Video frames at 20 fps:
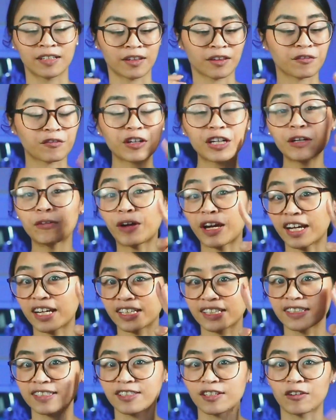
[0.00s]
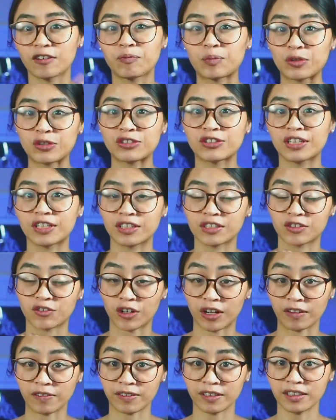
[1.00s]
3 ways of boosting
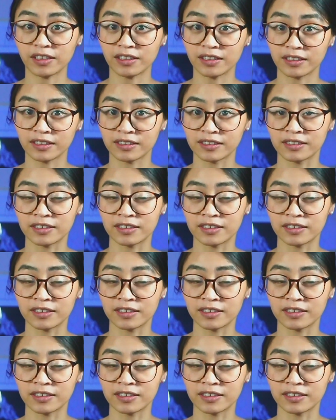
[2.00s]
traffic,